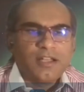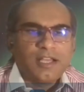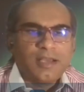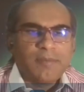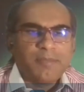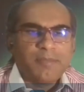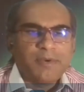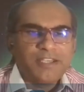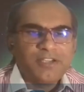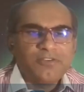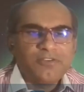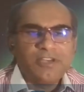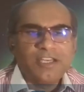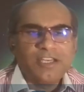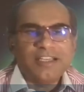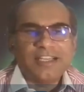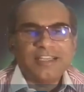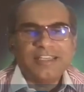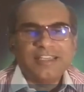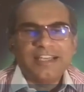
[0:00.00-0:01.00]
A
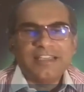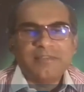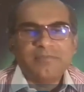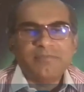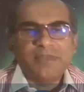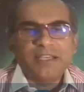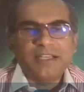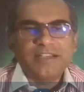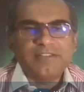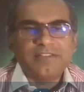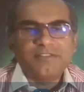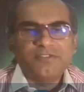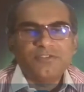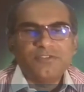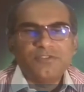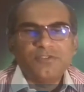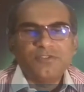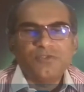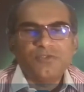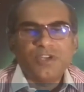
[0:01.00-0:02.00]
particular conduct may
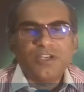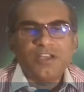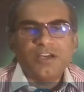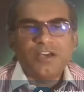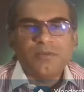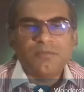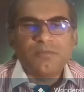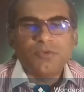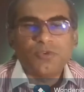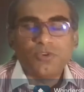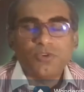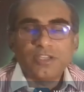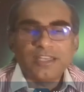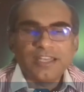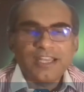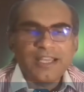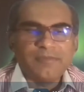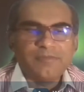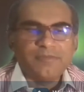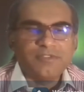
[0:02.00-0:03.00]
constitute one or more
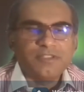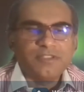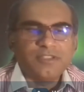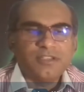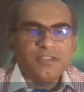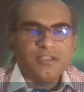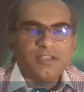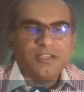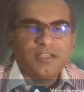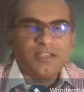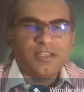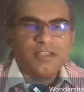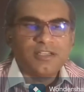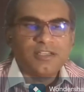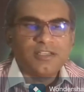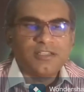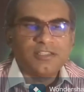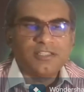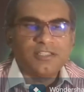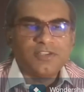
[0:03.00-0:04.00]
crimes.
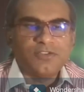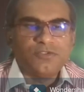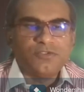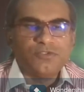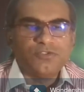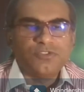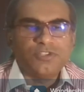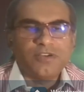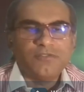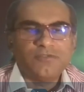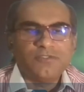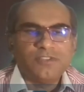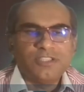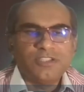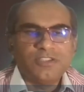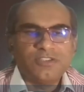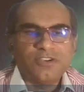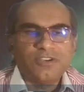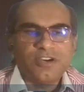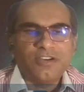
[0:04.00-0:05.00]
The use of the
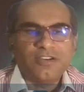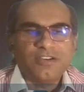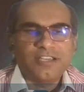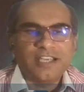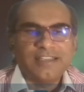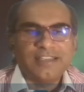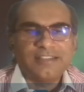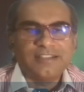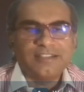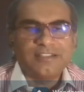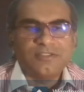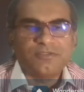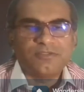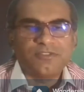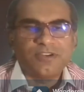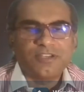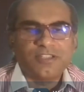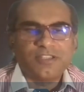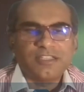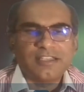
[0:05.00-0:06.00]
short titles
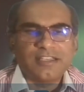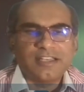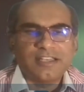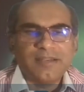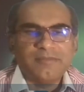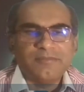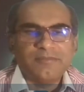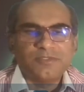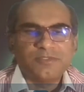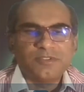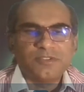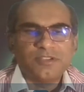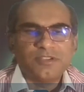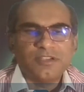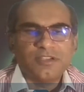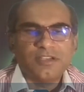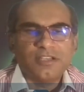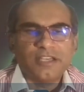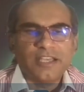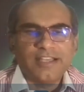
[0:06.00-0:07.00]
for the crimes
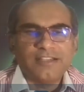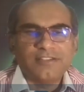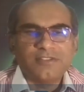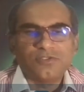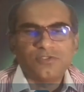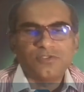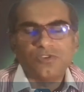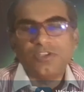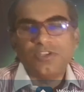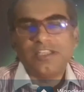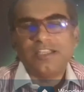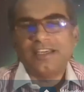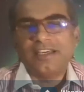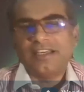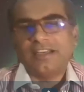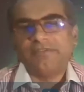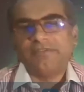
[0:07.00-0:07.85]
has no legal